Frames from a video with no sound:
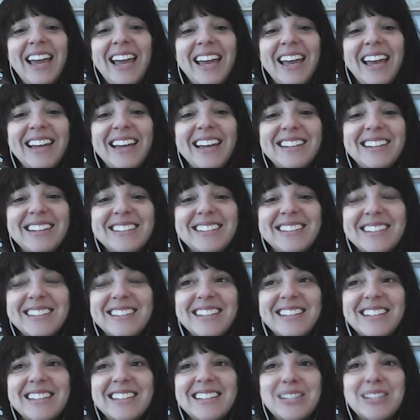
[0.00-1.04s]
And
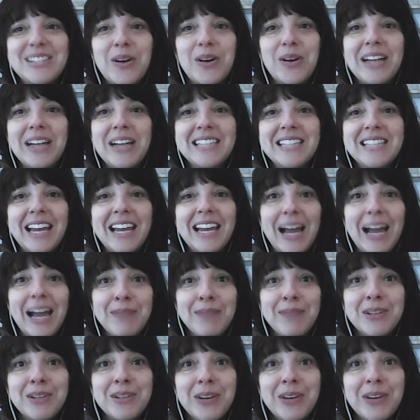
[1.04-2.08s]
so I said,
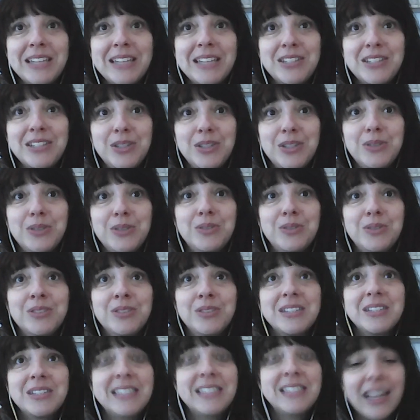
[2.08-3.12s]
I'm going
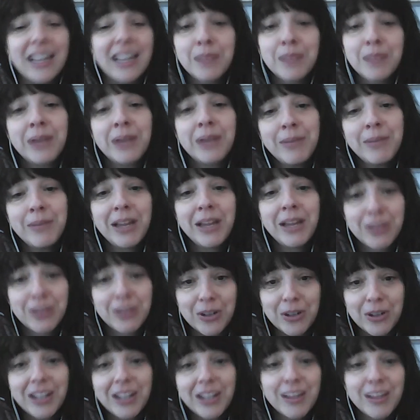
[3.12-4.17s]
to celebrate my
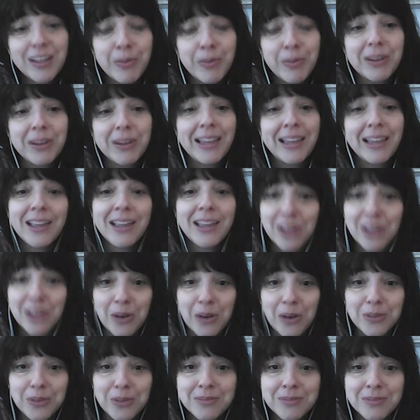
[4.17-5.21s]
30th birthday
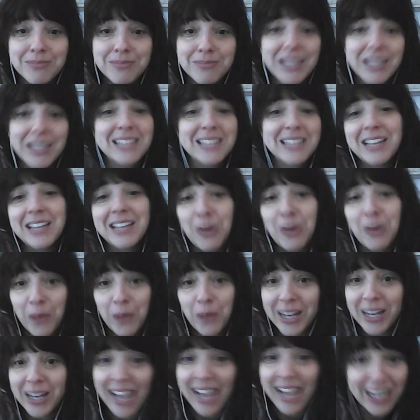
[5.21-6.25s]
alone because I don't
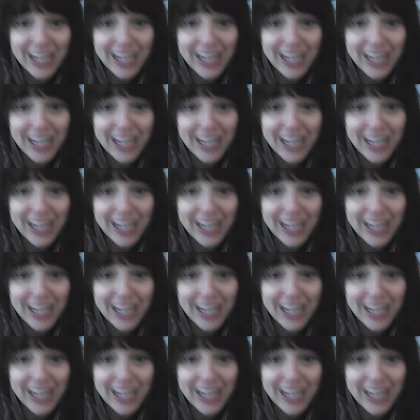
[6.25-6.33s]
want